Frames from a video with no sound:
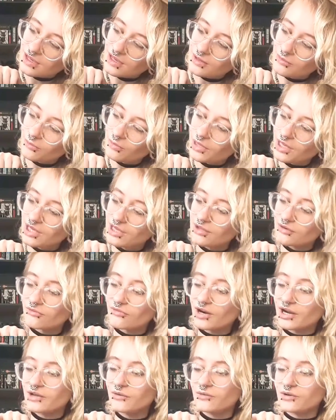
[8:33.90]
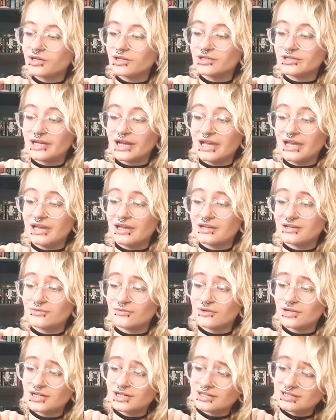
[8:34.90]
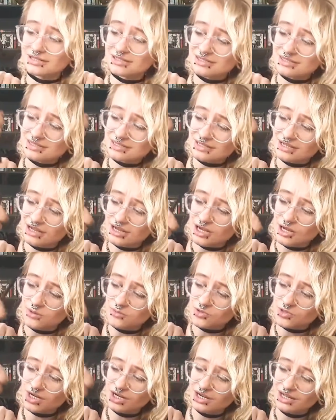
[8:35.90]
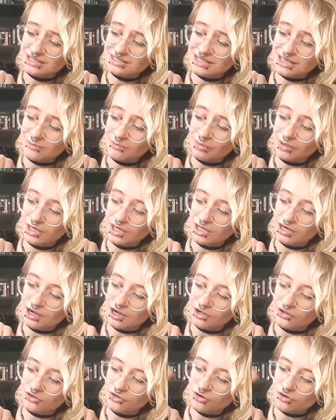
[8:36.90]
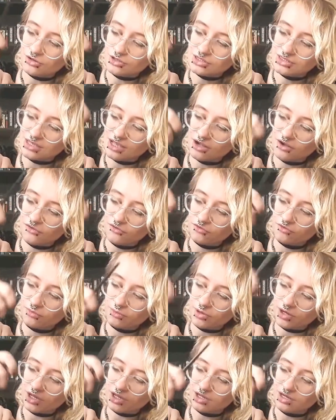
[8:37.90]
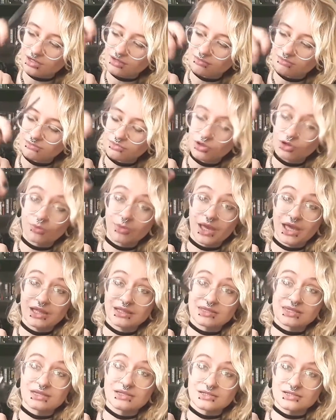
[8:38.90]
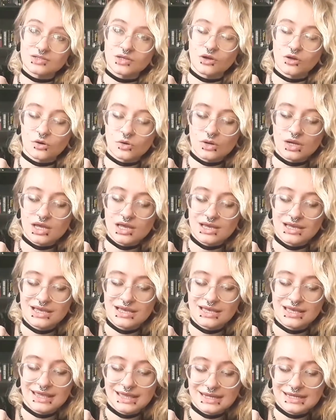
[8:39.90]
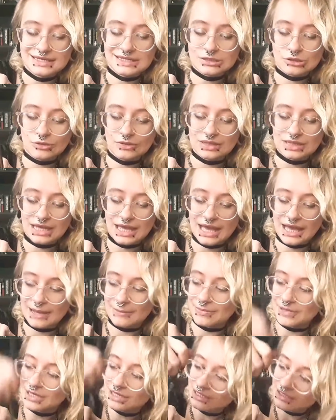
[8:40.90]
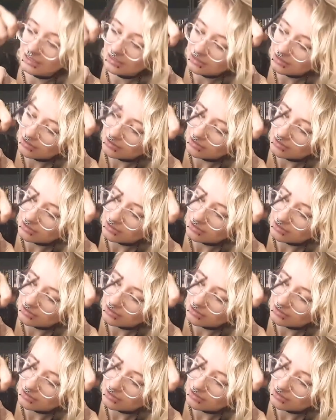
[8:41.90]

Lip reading: and paint right where your hand was. Try not to get paint on yourself, but you're painting, so it is going to happen.